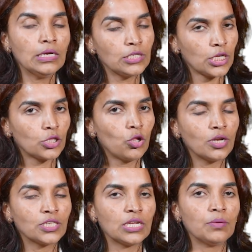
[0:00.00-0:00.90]

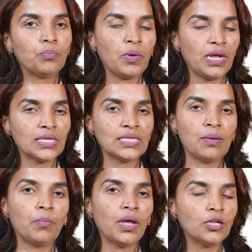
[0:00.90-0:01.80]
Technology plays a
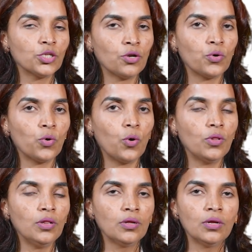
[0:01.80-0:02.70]
major
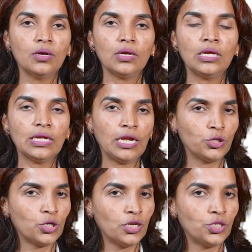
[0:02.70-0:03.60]
role in
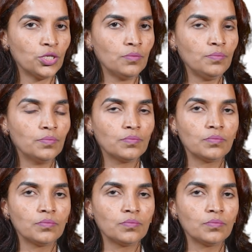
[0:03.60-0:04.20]
education,